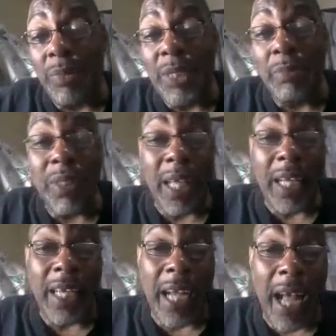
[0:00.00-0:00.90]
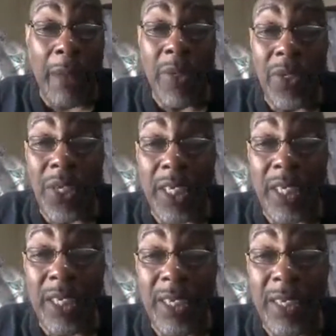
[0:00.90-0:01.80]
Please put that in the comment
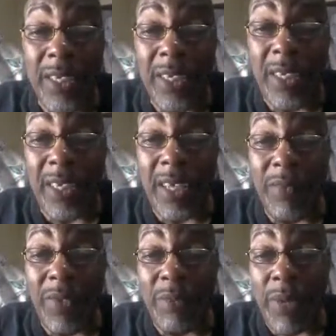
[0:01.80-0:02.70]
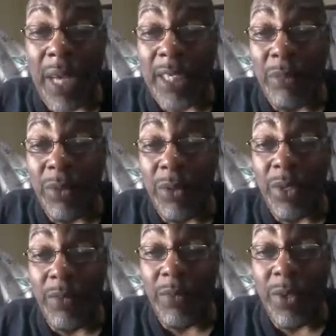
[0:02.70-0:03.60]
section if it's possible.
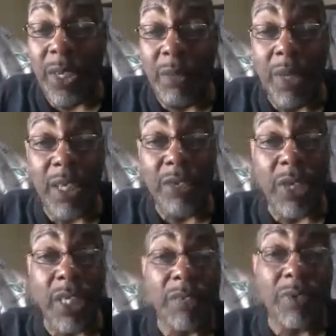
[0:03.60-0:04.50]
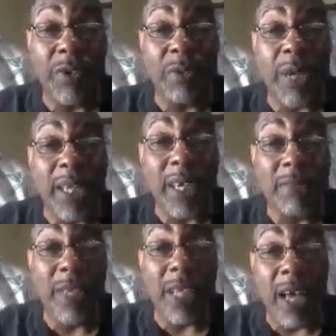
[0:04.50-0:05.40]
If your email address, if you don't mind giving
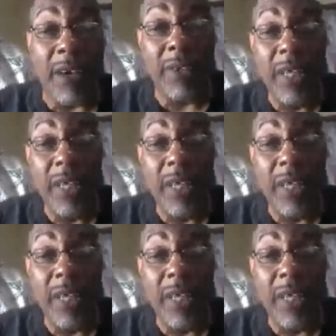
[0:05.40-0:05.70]
it out.